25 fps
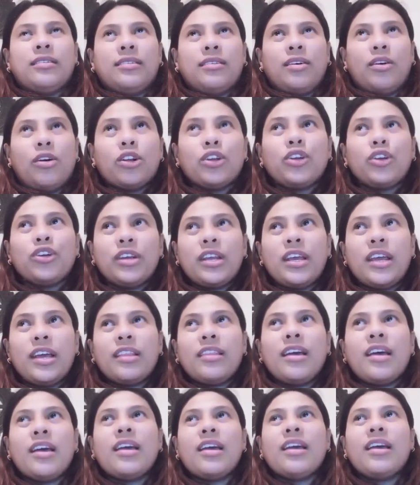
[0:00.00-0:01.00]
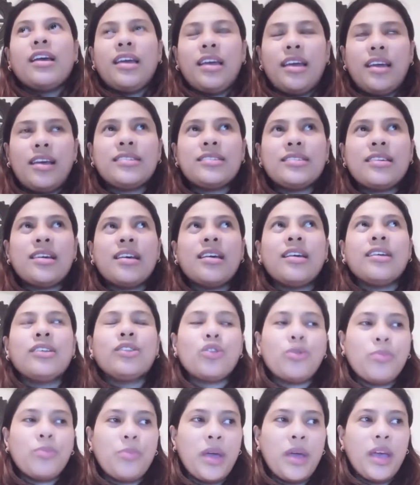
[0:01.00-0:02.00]
All you need is
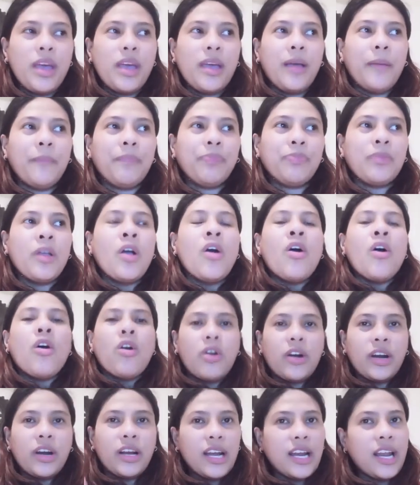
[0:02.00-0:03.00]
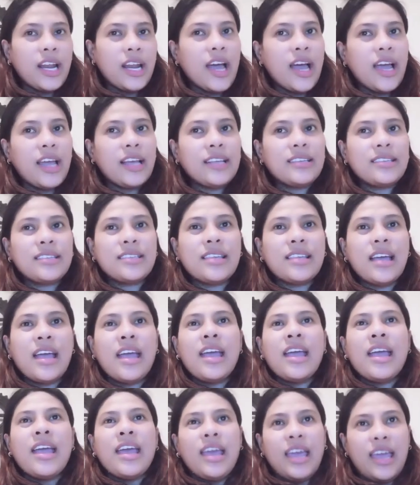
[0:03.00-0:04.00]
to be organized
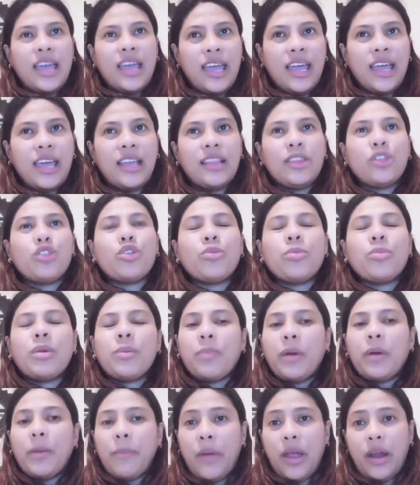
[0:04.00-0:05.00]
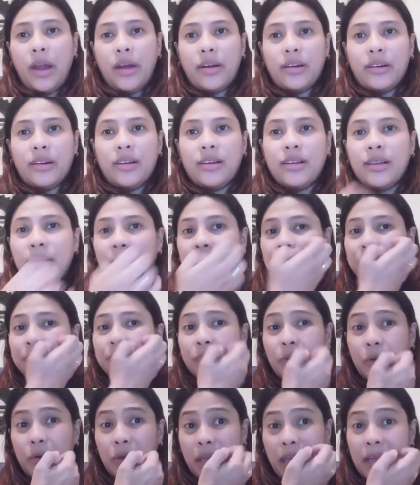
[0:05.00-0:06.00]
and to be prepared.
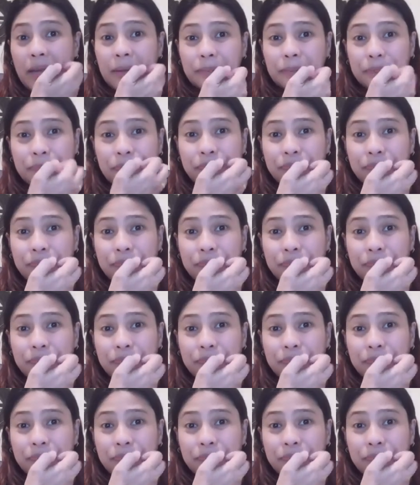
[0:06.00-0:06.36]
Okay?